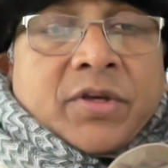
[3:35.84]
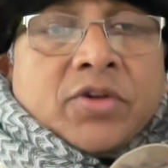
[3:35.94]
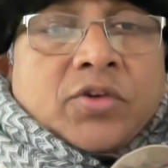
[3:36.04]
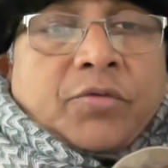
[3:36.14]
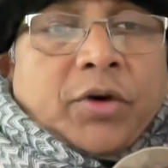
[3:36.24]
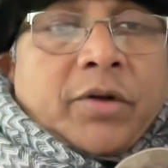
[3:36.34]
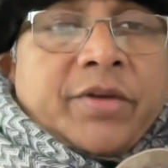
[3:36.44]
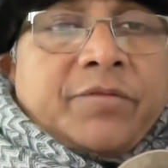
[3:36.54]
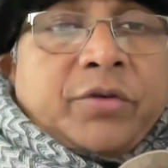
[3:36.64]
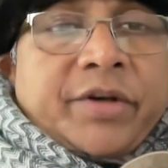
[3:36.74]
So
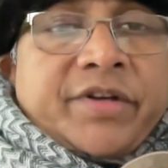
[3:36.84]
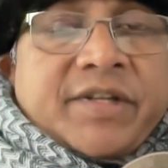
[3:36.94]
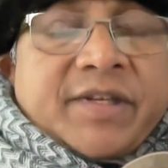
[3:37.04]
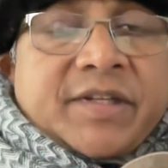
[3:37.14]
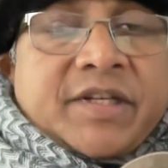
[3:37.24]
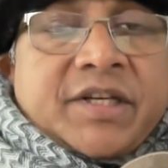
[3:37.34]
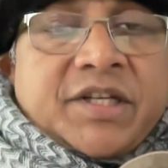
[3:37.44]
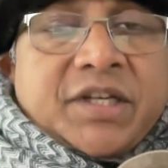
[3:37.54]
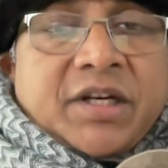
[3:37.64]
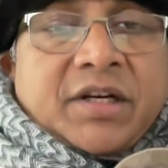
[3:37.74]
following fluid
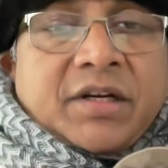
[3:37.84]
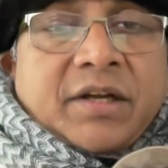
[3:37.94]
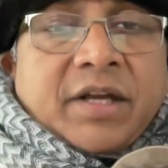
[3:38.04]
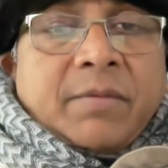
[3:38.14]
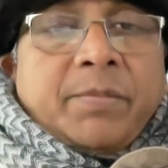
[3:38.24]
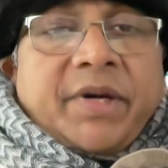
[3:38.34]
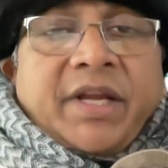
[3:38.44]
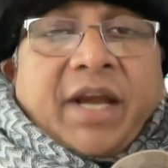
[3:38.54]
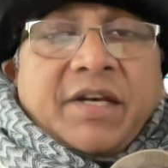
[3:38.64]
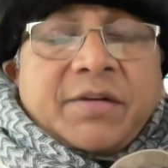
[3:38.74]
resuscitation,
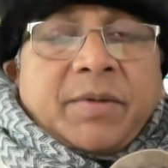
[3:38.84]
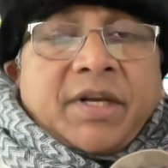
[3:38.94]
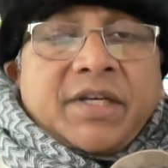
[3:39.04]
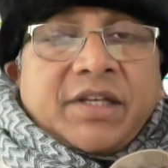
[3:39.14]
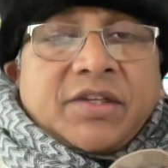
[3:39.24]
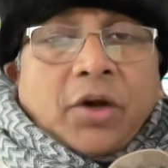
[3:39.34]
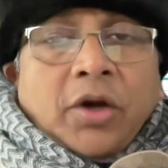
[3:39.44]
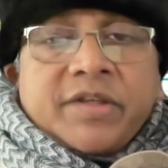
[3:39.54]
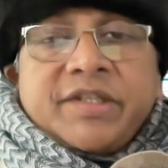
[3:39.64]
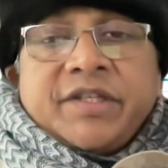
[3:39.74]
empiric antibiotics,
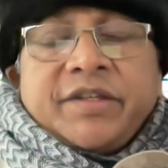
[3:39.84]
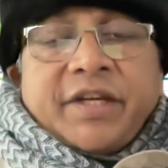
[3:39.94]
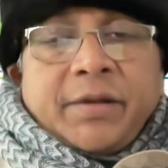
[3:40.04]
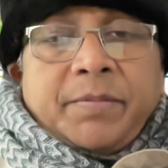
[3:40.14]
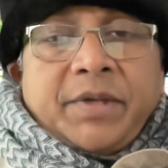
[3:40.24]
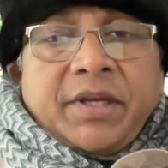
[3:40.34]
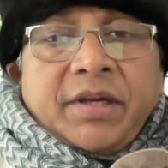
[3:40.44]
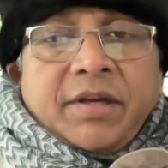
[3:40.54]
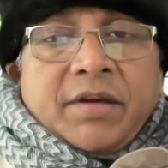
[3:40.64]
oxygen therapy,